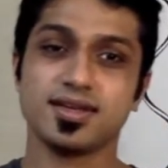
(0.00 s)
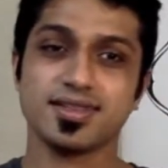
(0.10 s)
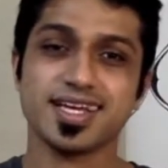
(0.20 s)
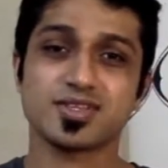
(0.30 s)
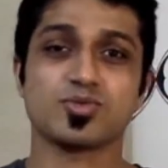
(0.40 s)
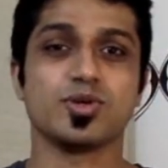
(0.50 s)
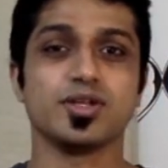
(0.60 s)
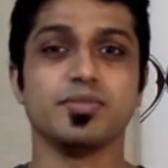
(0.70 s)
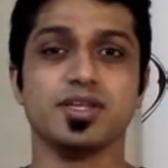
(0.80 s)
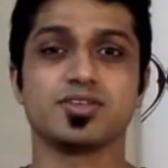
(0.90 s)
That's what it
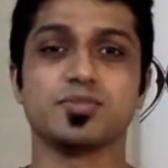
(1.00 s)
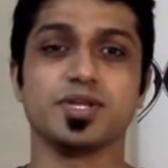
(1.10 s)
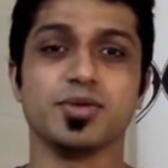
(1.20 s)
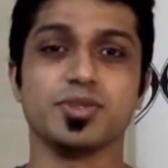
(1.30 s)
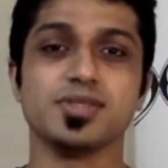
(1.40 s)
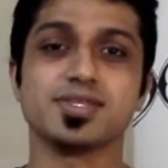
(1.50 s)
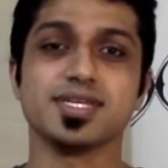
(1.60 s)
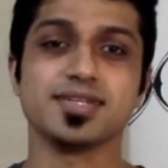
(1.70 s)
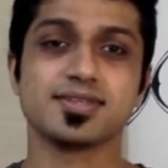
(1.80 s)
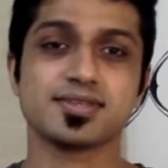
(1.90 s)
means to pray with the
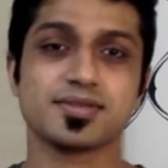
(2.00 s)
saints.